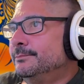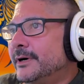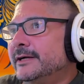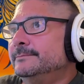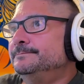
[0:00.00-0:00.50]

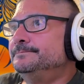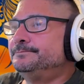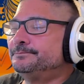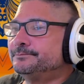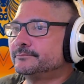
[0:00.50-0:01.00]
But
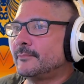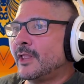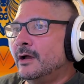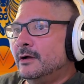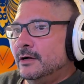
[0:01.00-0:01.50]

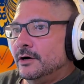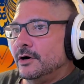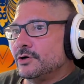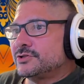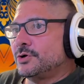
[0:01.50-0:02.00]

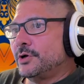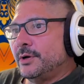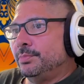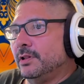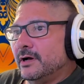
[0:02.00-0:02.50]
also going to
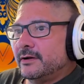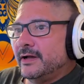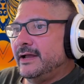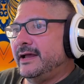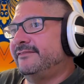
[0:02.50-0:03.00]
plug,
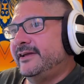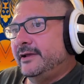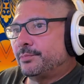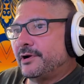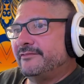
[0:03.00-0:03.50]
I have a
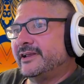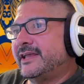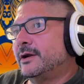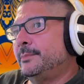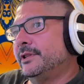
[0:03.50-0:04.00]
private
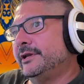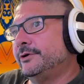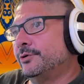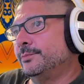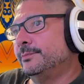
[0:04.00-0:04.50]
accountability
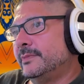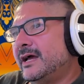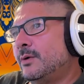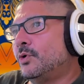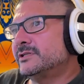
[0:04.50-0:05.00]
group.
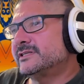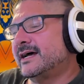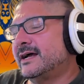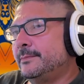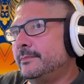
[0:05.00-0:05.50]
At one
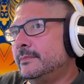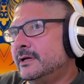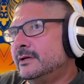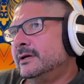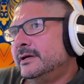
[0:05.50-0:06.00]
time,
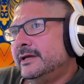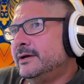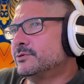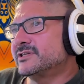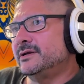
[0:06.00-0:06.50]
it
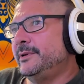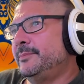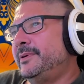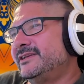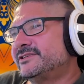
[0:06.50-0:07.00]
was going to be a
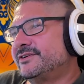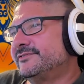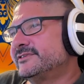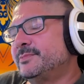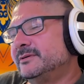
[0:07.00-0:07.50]
paid
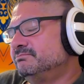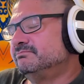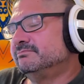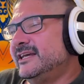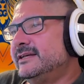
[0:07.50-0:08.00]
service, but
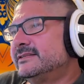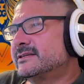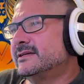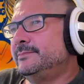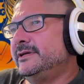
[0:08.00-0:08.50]
it's
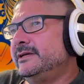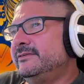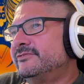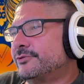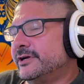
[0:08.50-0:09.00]
going to be
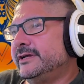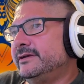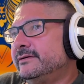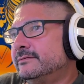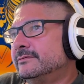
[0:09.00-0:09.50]
free.